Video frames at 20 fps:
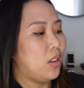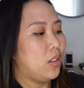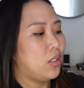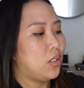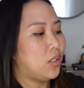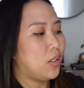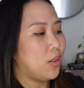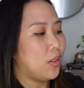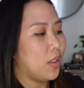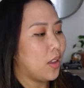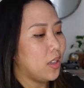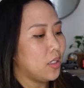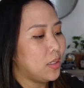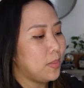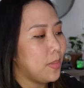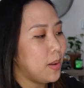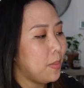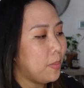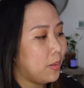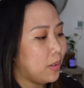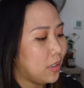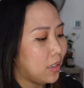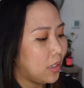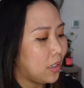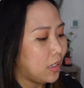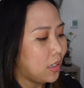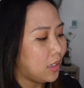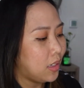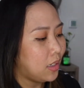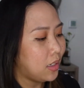So that's my
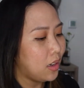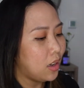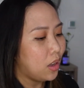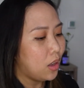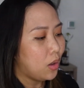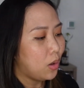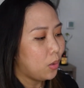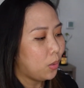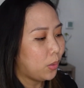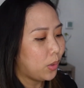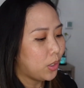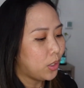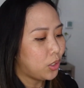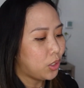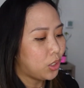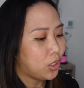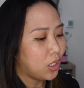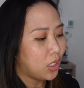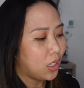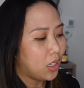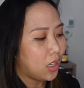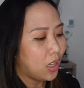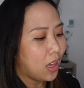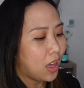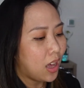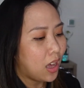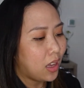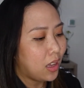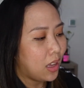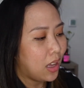plant, which uh,
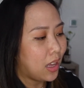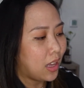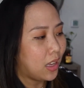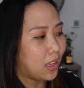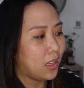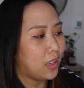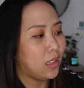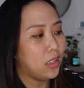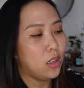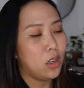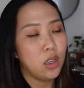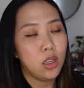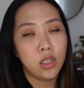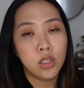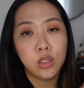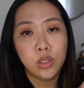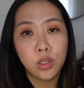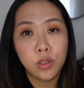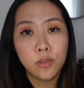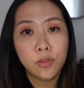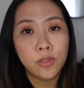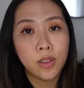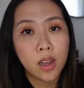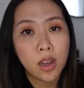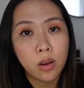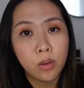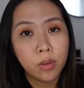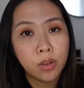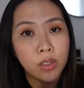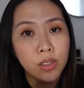I had two
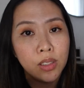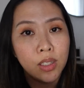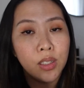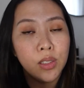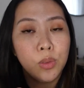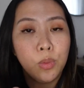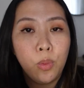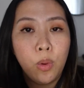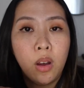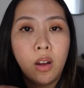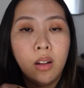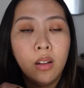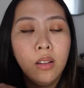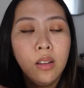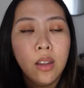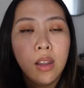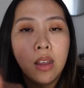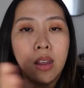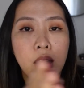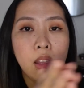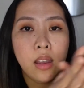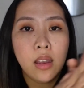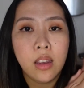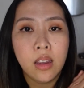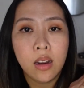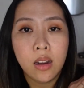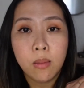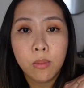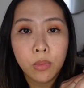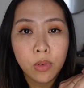flowers as well.
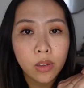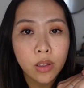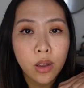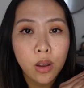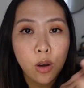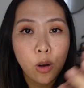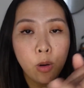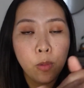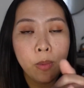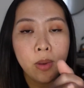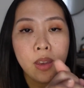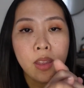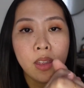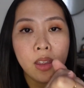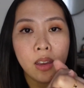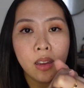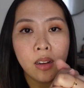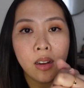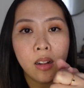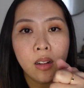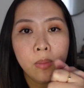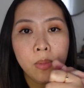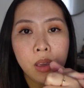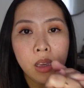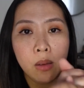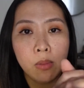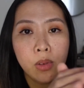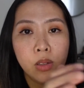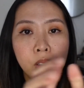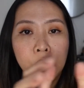And I'm really hoping that I'll be
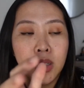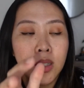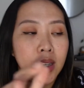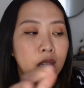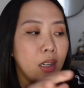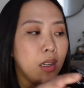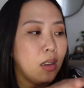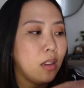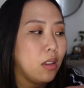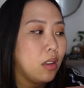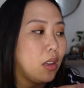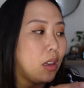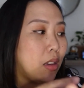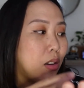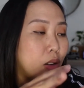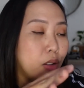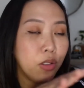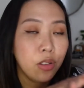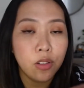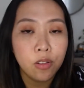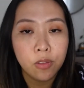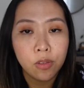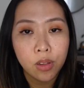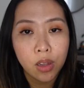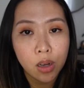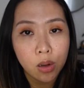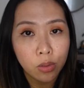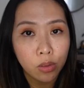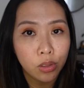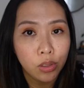able to get another
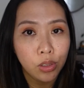flower